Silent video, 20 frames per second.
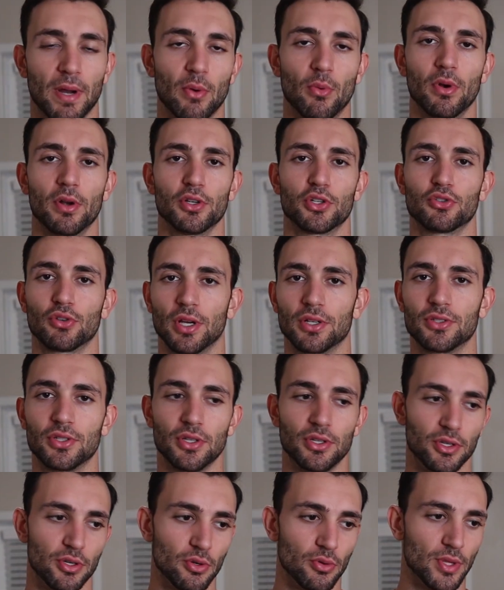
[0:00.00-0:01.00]
But I wanna stress
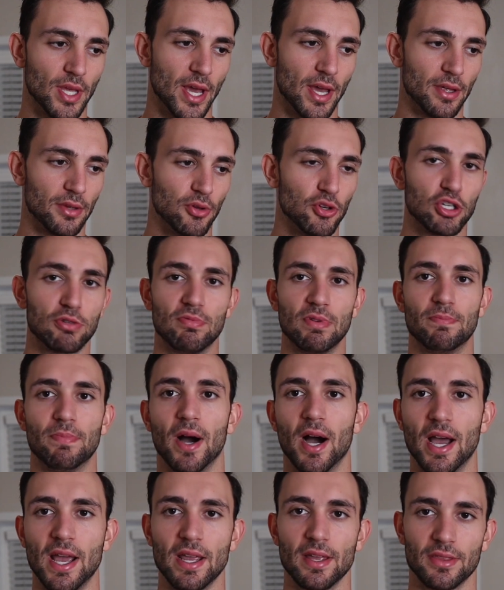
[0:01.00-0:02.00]
to you that you should be
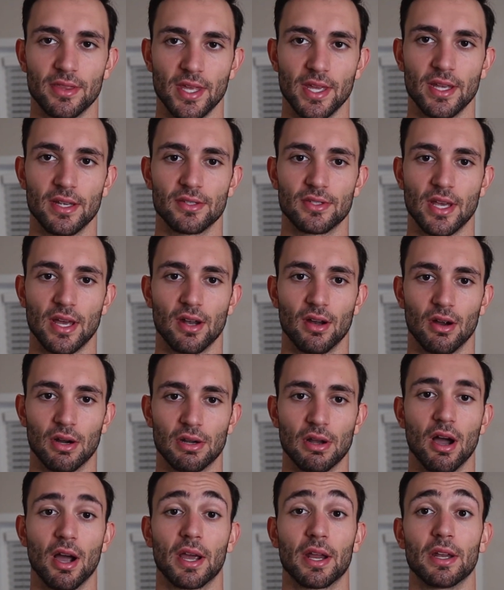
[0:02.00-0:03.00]
buying things that are
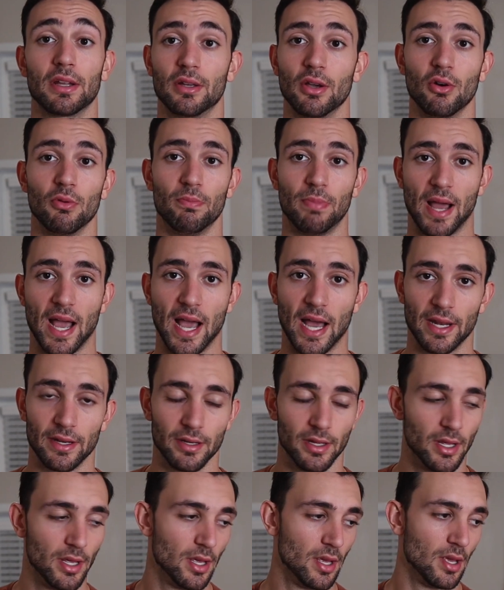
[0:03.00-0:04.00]
not gonna go bad
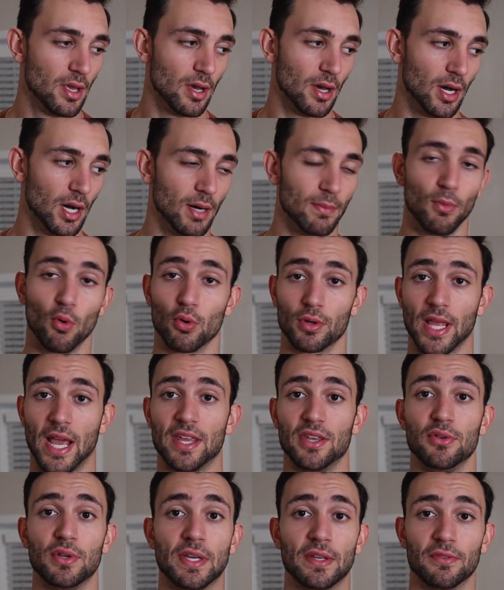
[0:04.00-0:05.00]
um, or
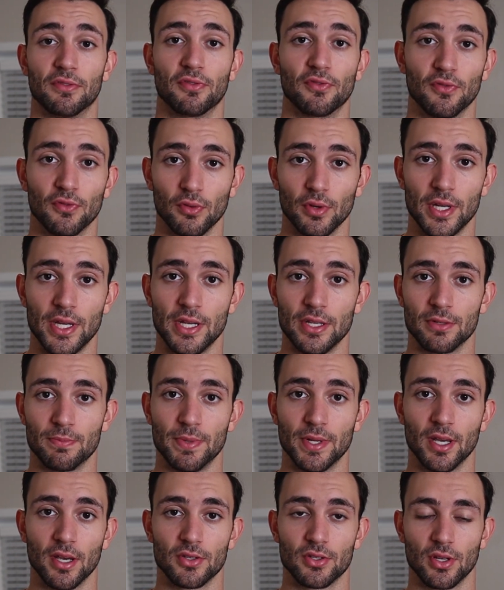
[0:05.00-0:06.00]
that you can freeze
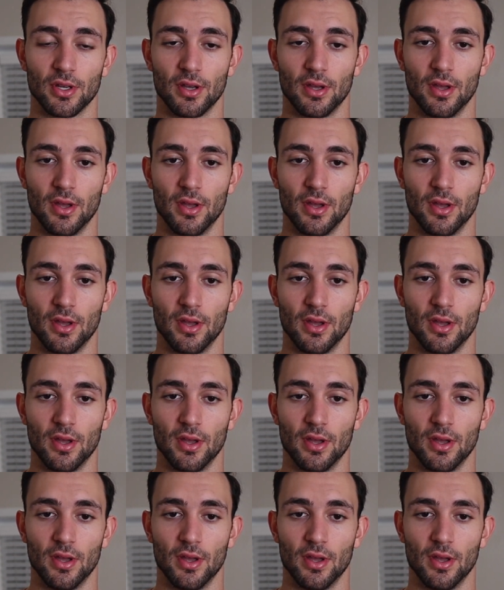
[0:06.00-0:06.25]
because